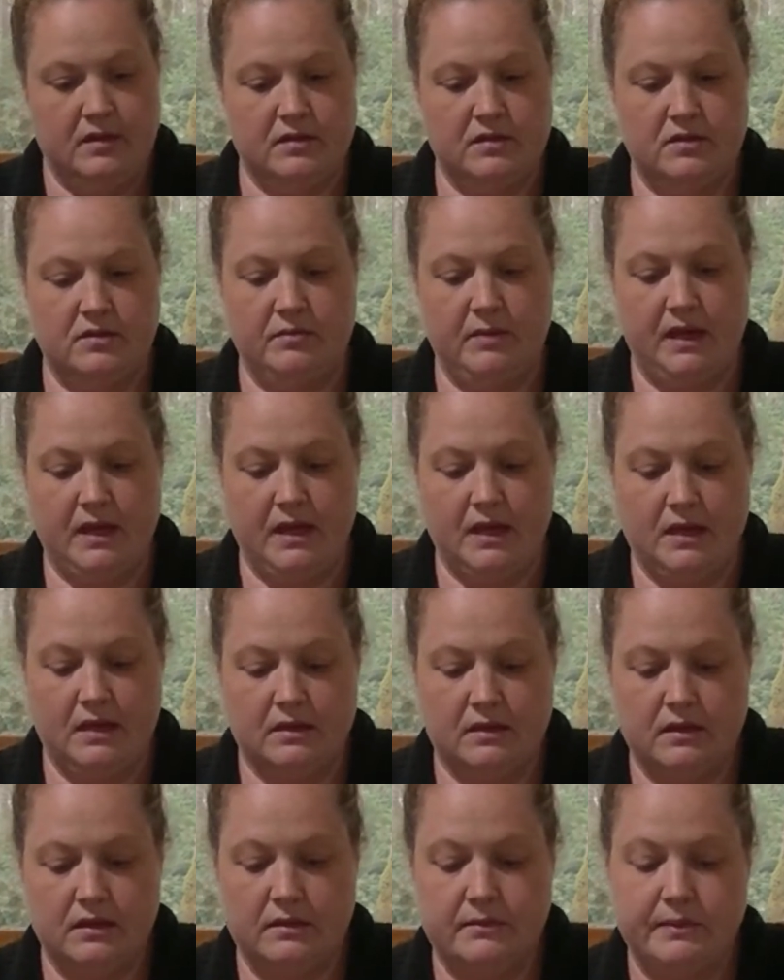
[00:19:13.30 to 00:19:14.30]
You might get a
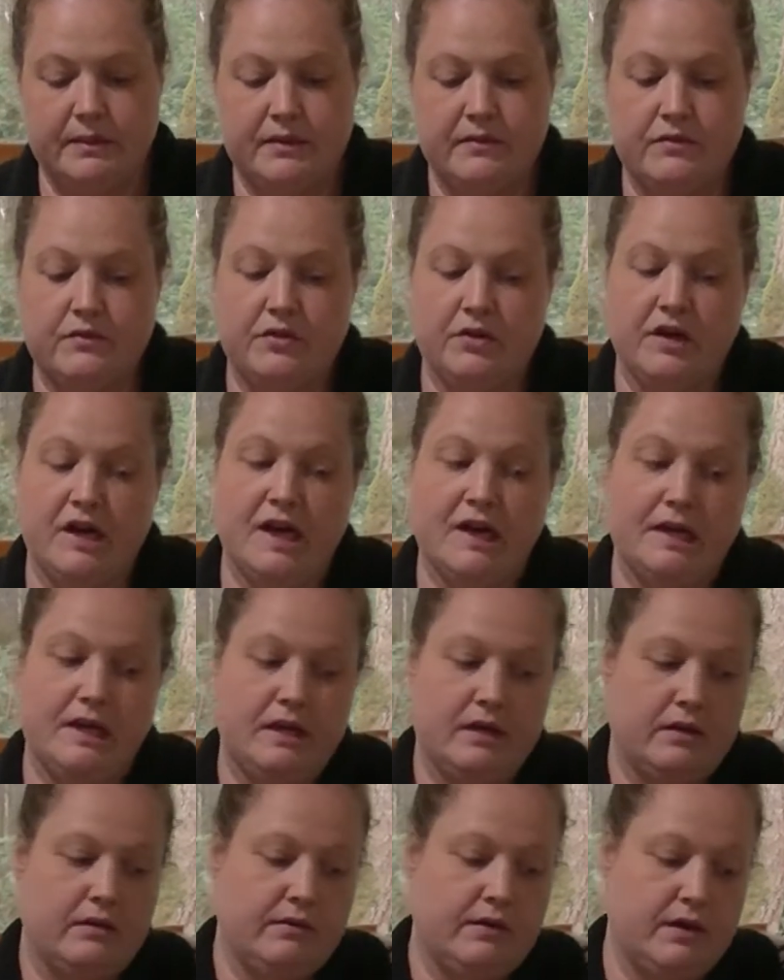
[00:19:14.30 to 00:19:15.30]
little bit of
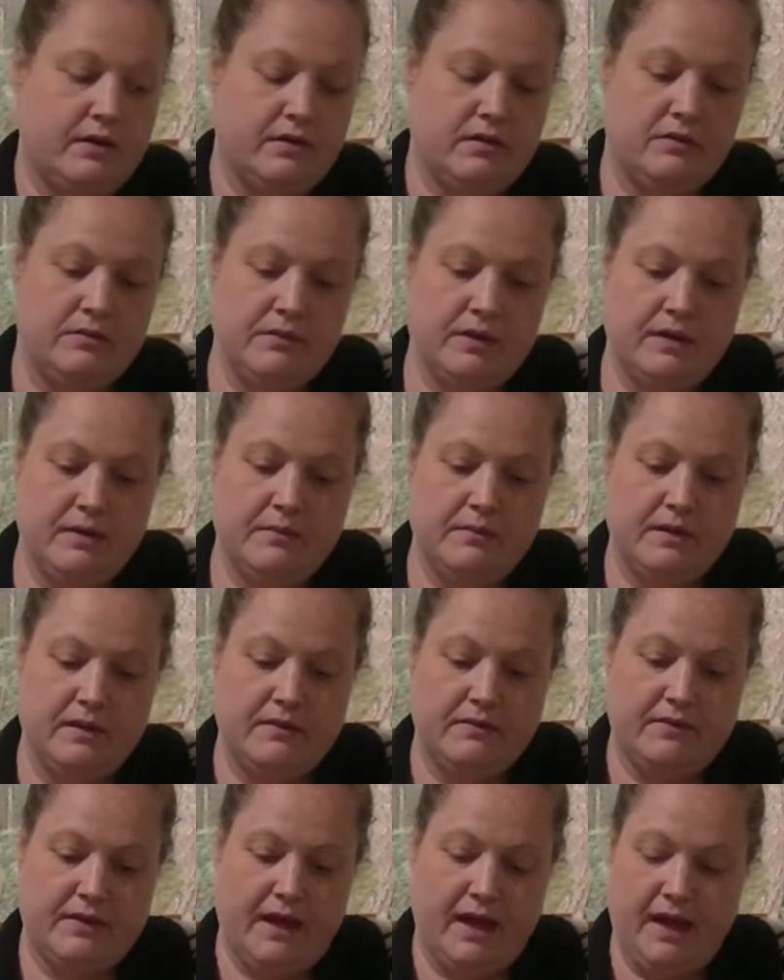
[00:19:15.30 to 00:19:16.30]
cracking around the rim.
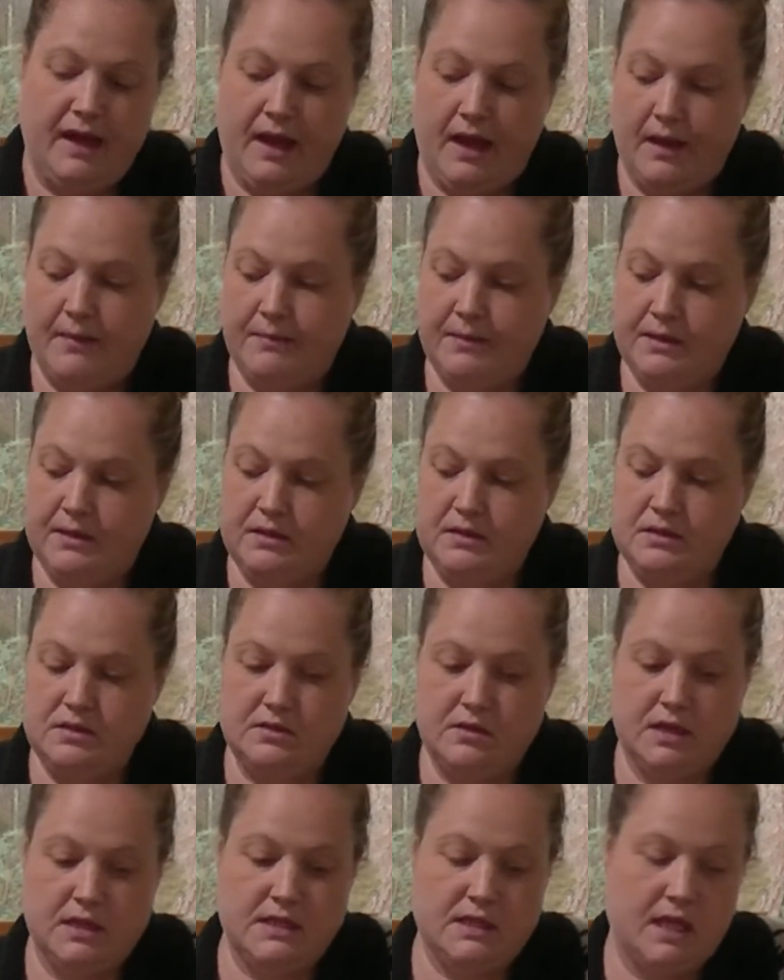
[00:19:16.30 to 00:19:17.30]
If that happens,
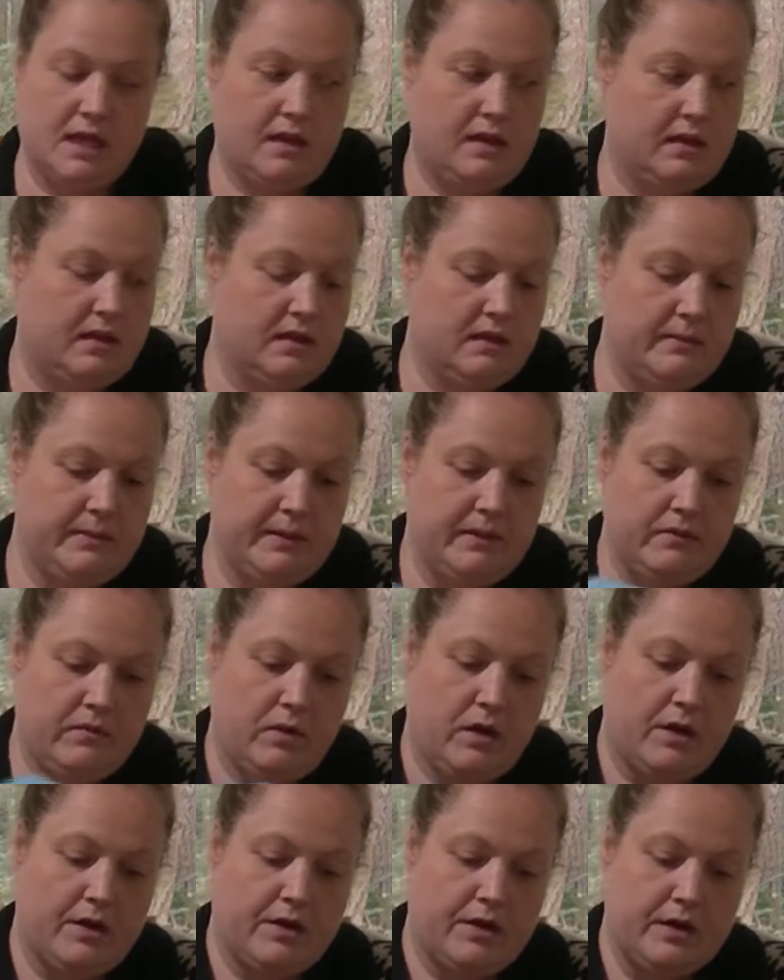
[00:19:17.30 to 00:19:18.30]
you can take a little bit of
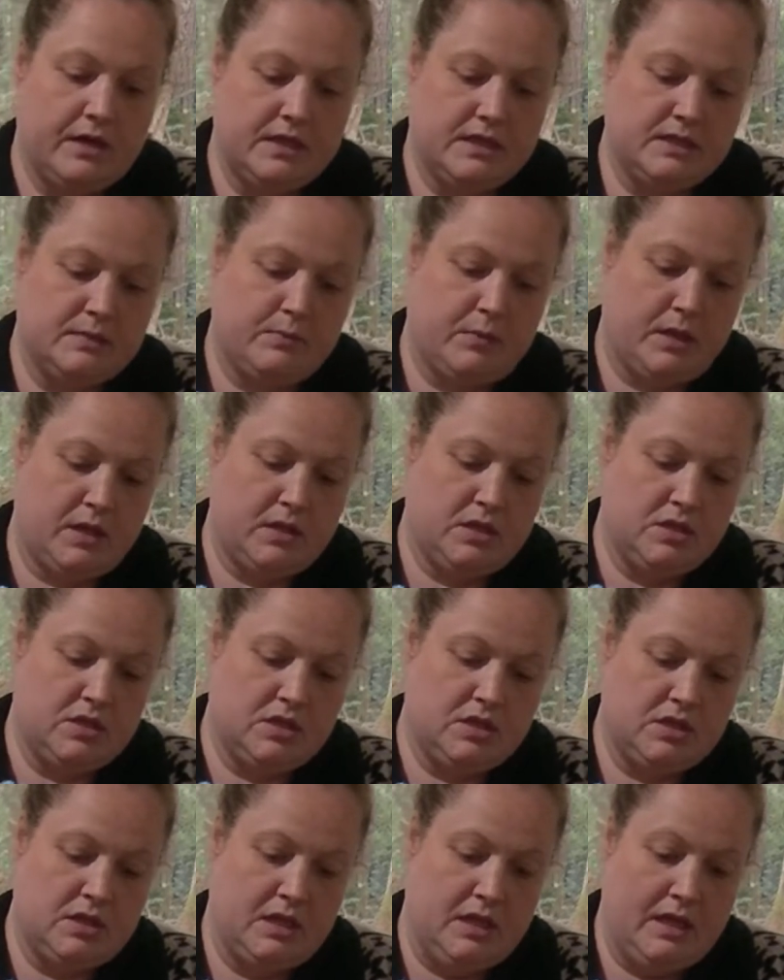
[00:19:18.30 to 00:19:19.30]
water and a
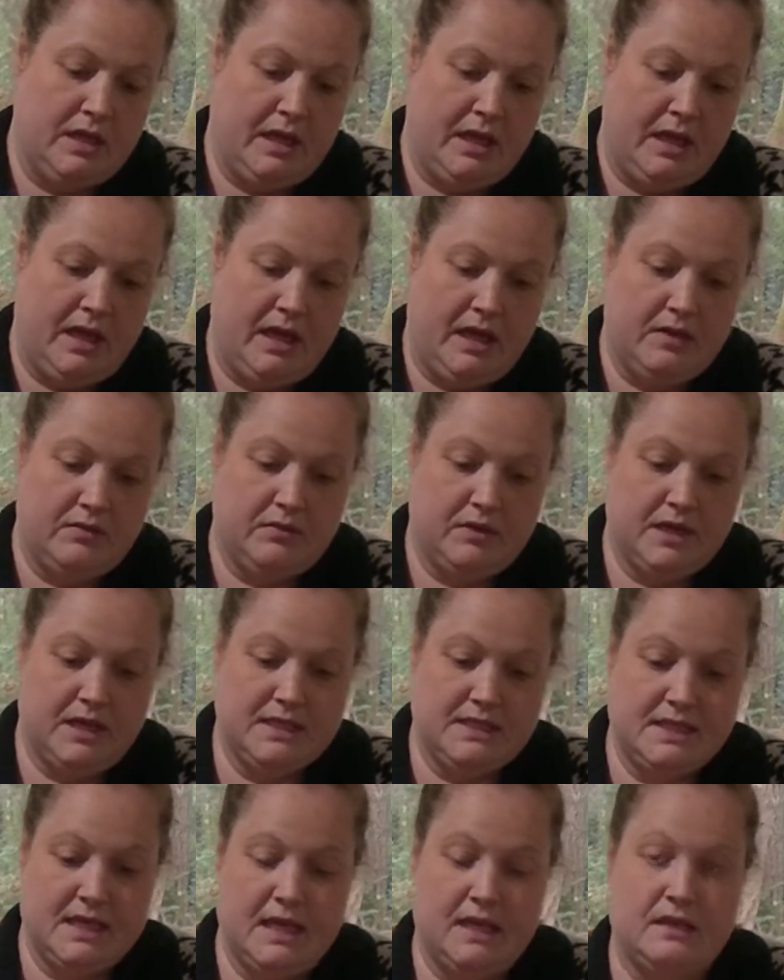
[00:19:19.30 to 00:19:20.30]
sponge, and when
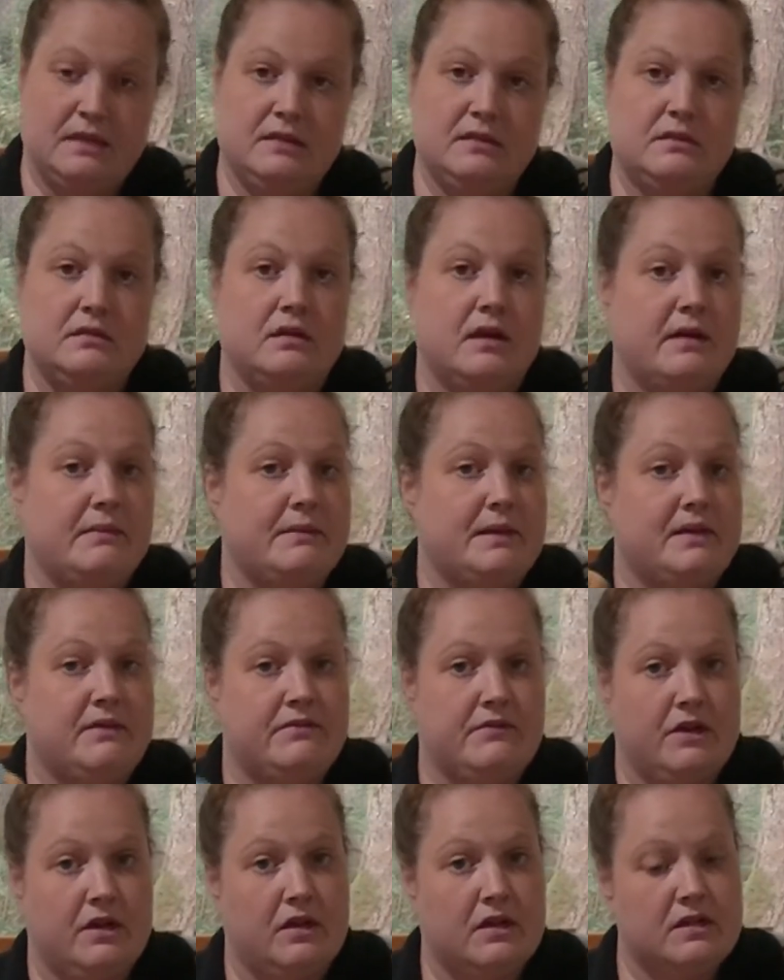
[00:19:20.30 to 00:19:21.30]
I say a little, I
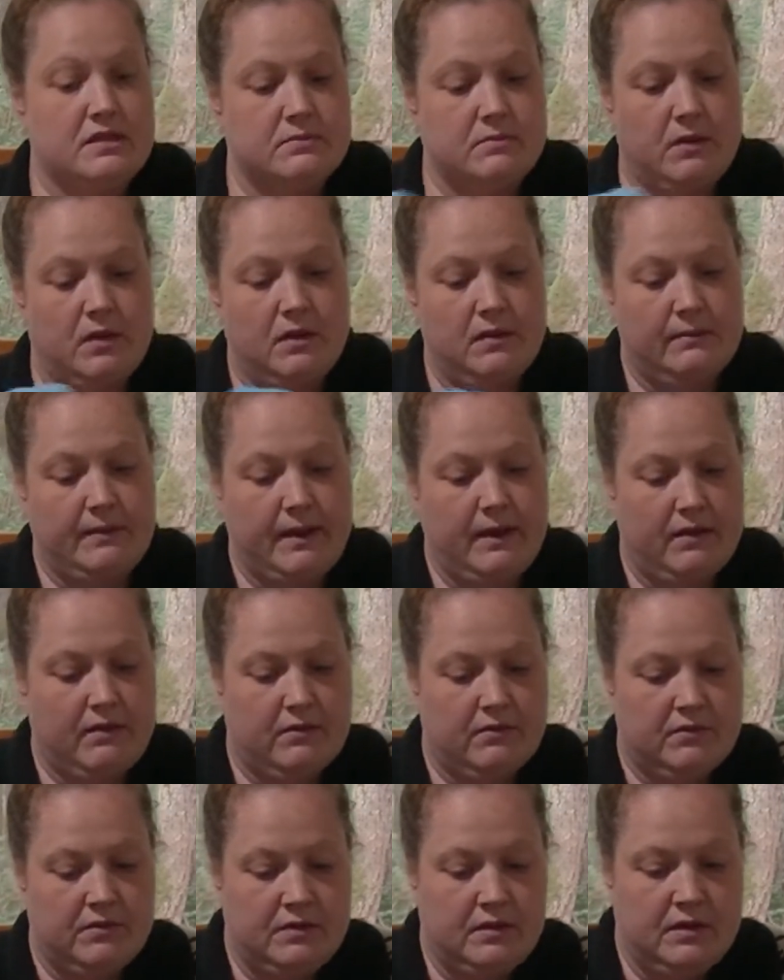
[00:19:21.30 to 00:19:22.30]
mean very small
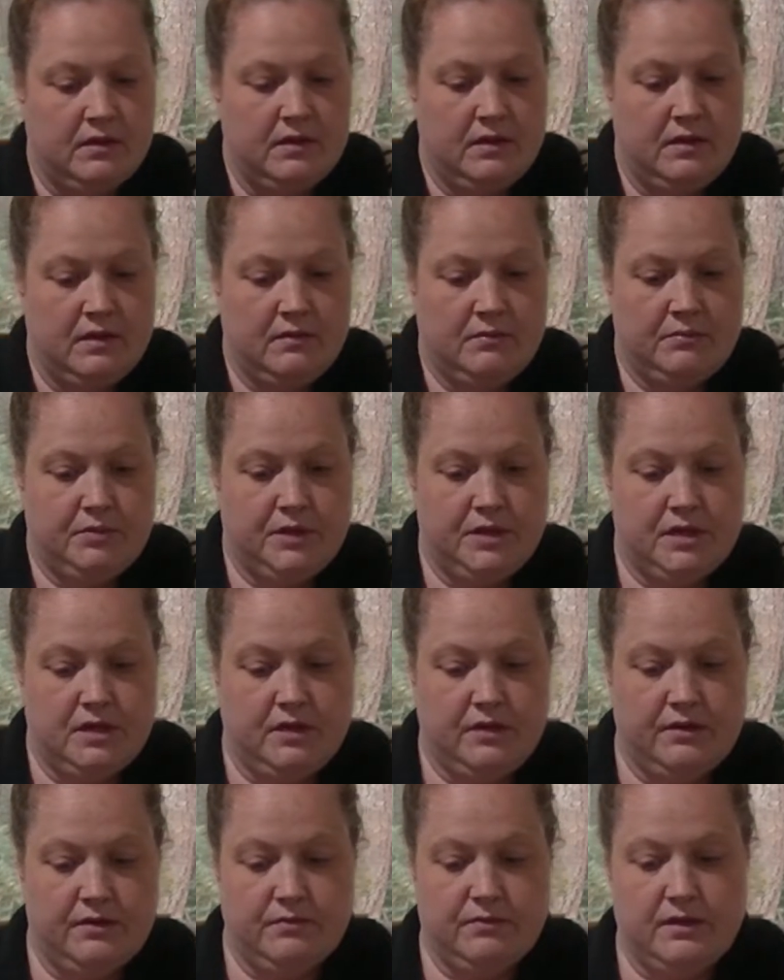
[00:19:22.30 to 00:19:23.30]
amount. Put it
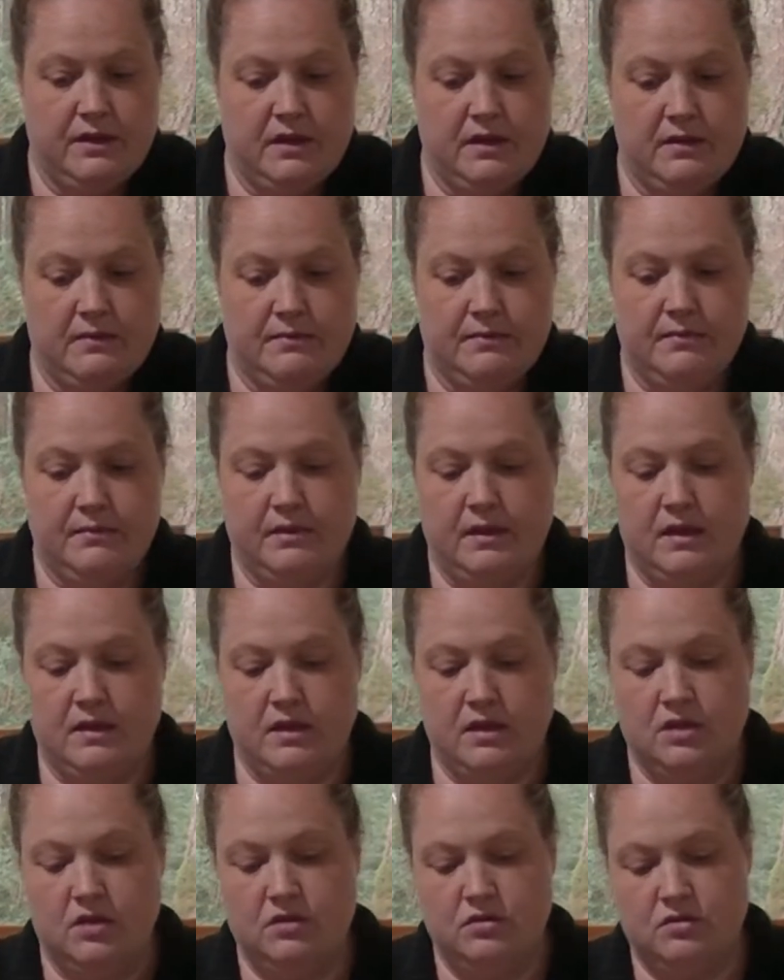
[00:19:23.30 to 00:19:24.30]
on the rim, and
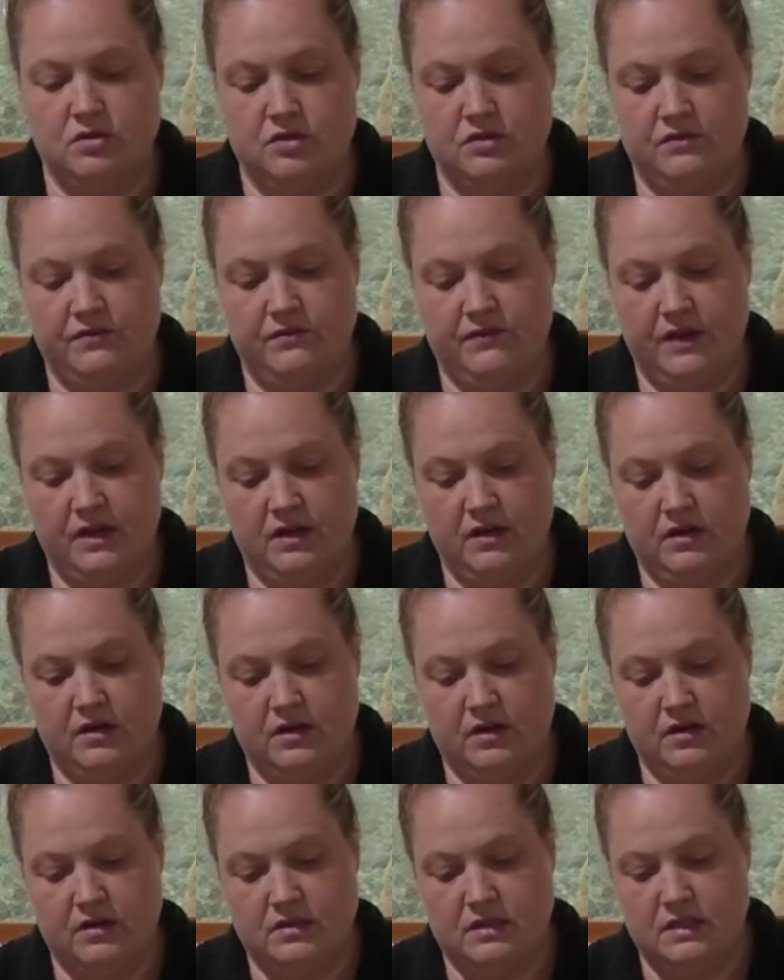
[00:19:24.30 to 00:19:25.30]
then use your
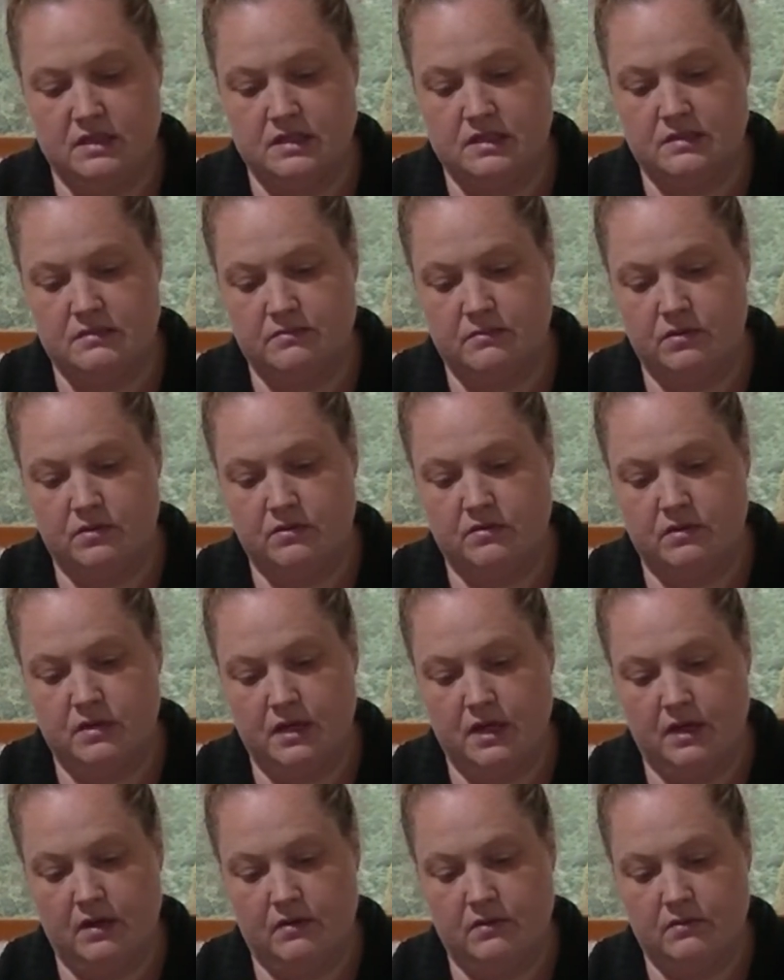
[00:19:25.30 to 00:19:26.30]
finger to smooth it
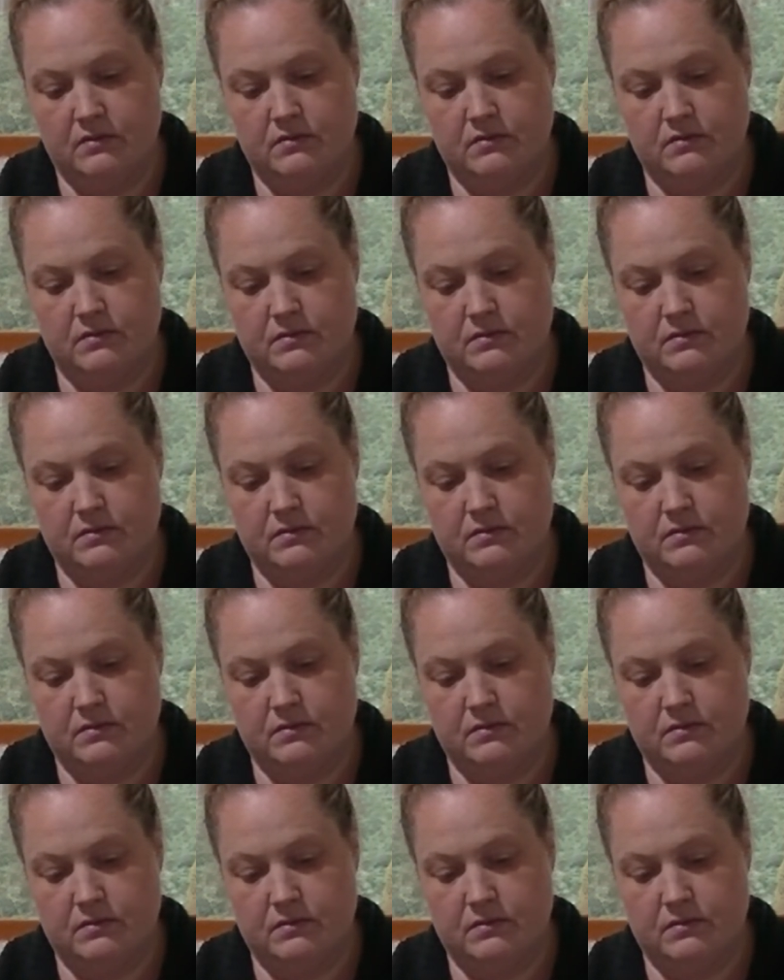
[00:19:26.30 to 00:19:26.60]
out.